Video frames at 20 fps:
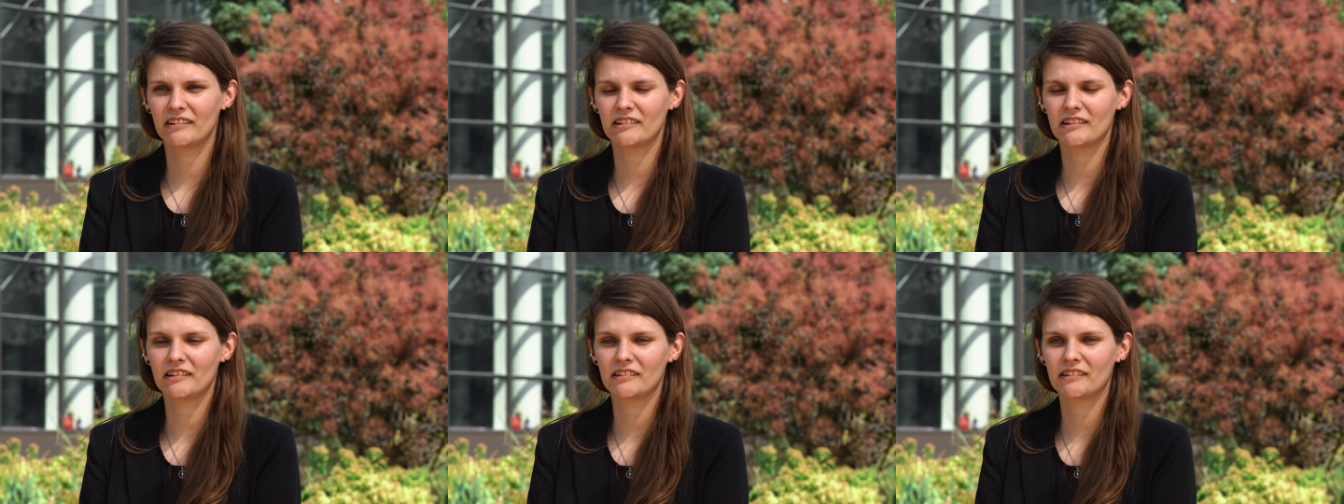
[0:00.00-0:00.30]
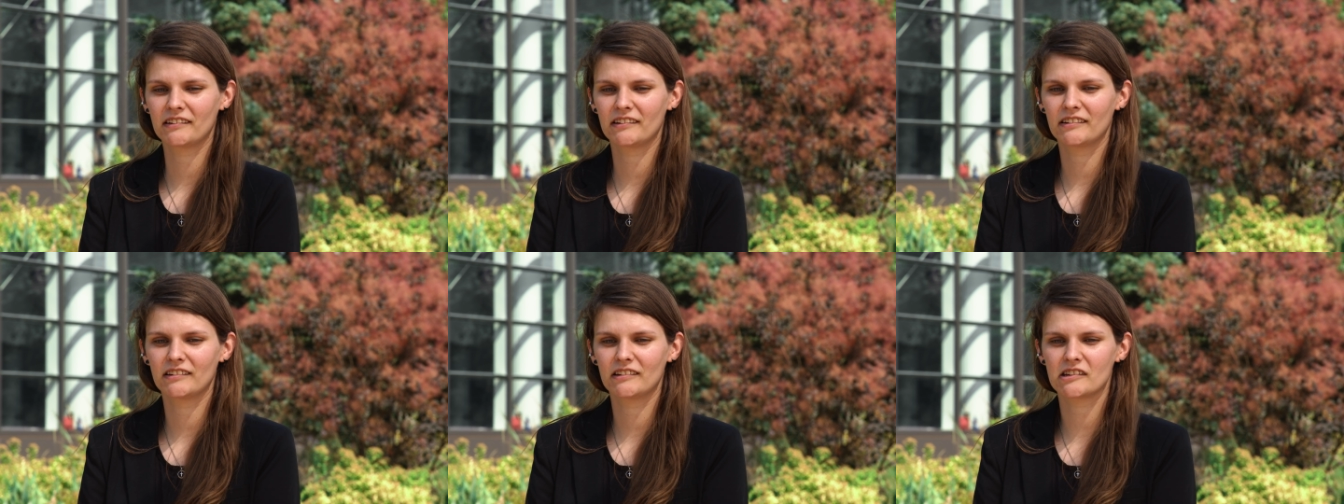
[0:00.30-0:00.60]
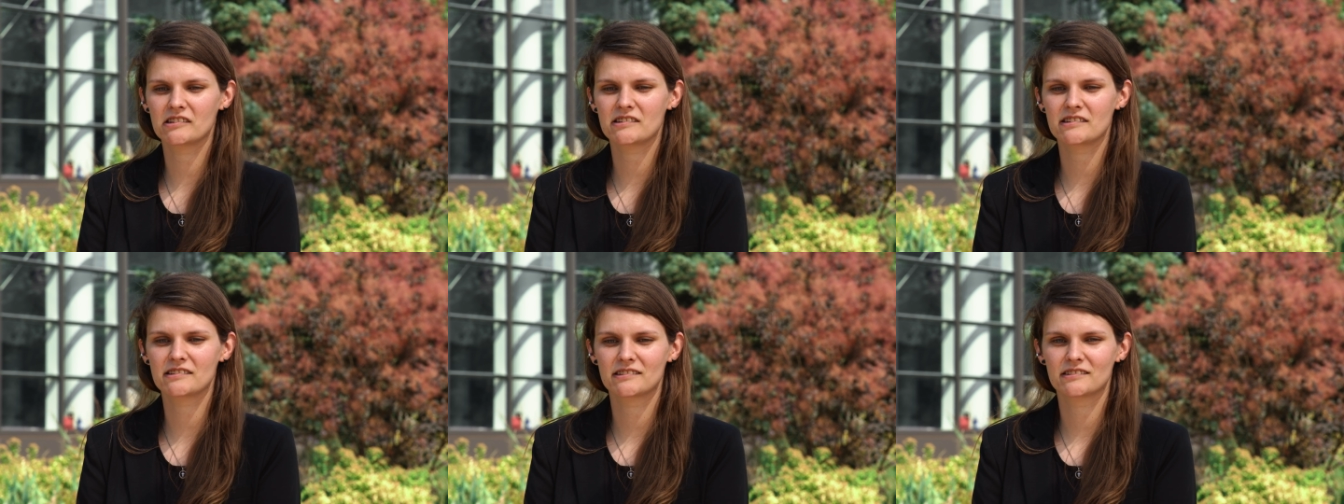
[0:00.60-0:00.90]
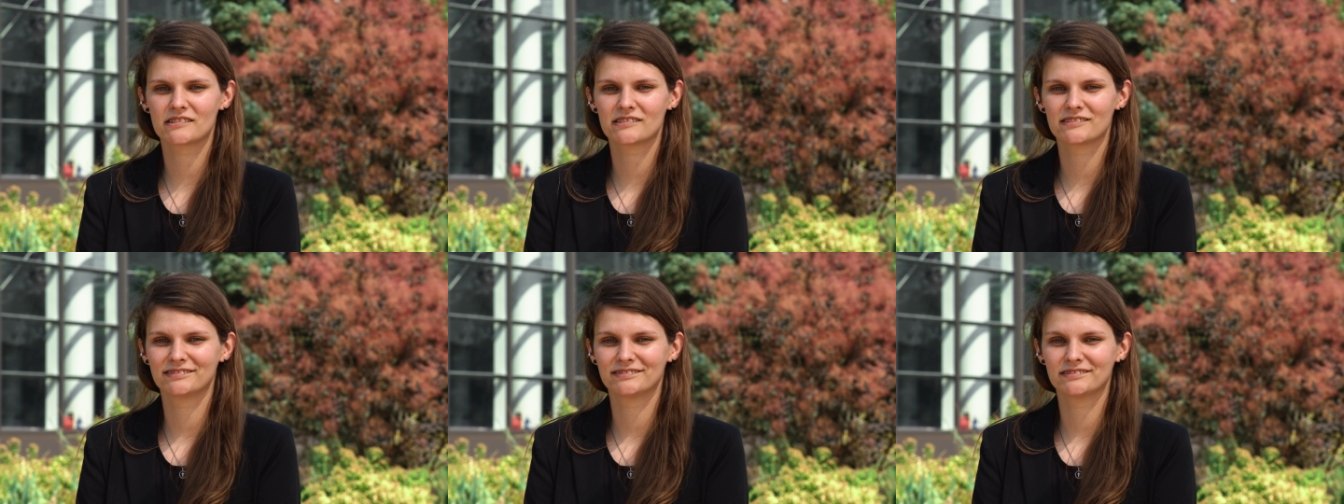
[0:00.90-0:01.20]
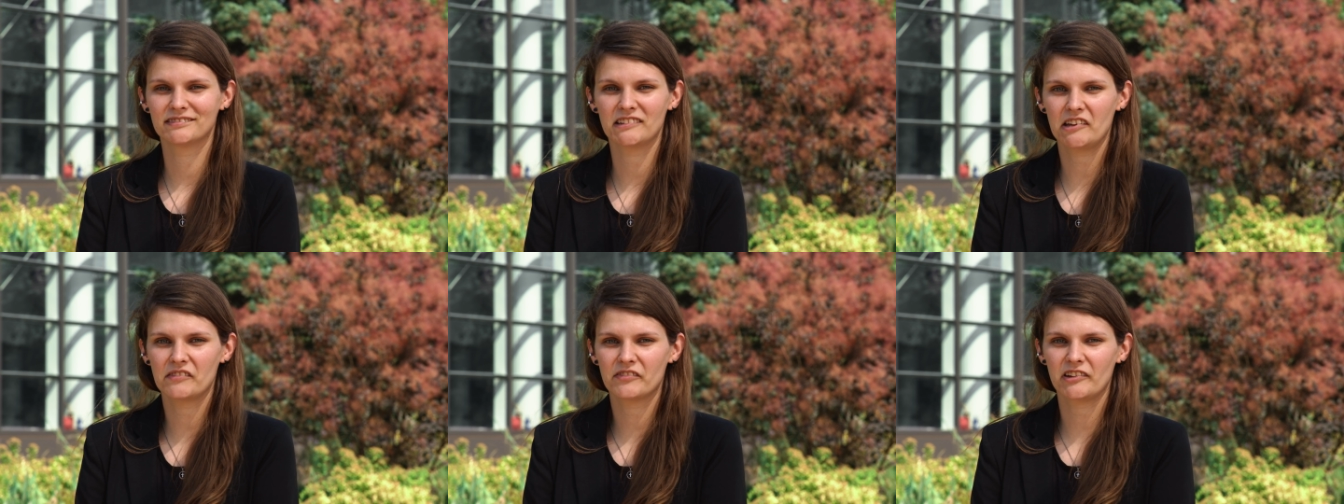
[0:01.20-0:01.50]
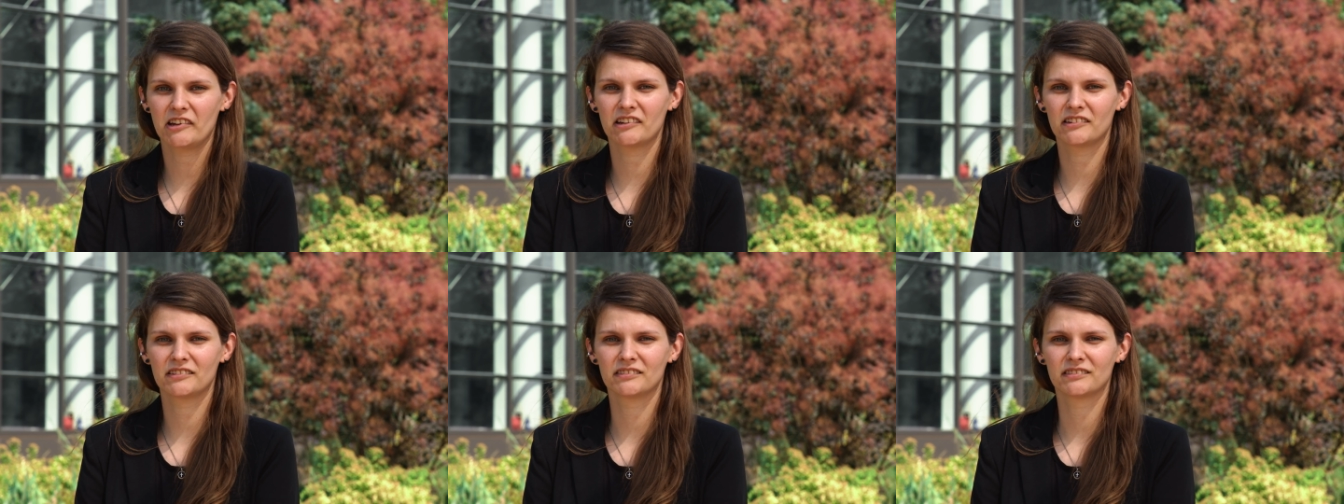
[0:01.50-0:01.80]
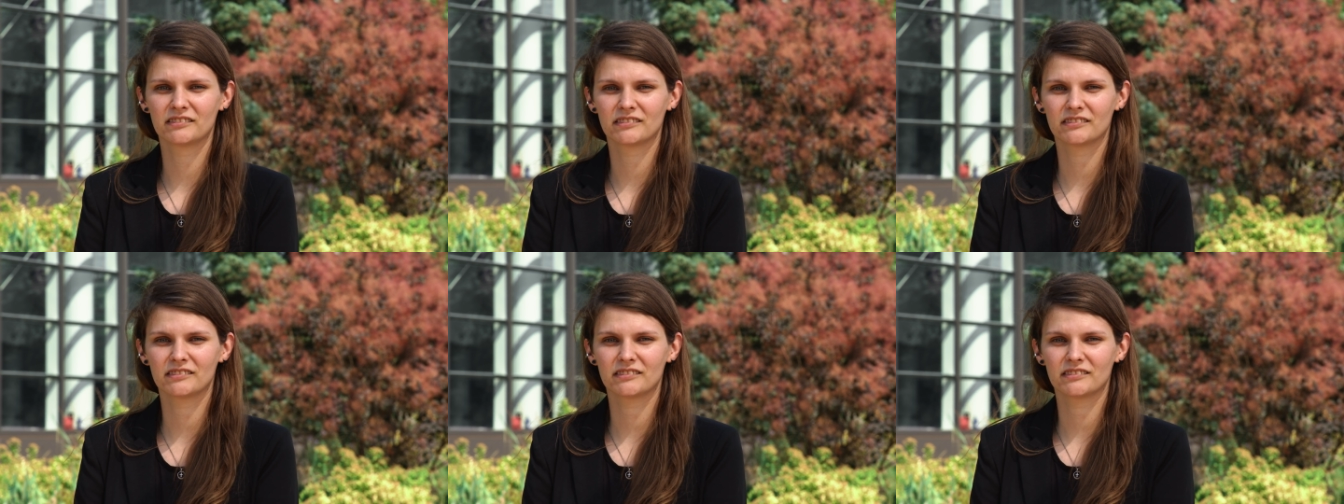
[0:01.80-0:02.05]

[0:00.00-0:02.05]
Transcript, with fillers: Just, just even